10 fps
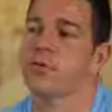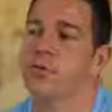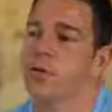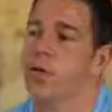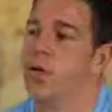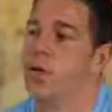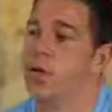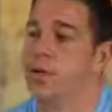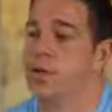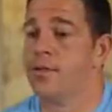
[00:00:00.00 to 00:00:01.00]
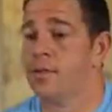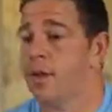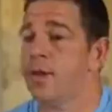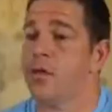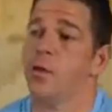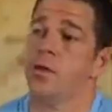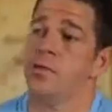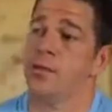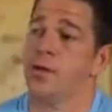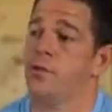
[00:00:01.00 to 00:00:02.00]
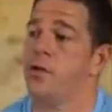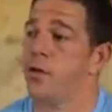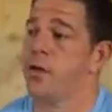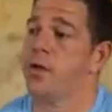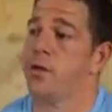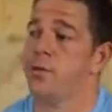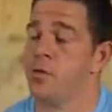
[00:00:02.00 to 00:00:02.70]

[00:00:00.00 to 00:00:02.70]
And I said, "I need to go with them." And I started to get up.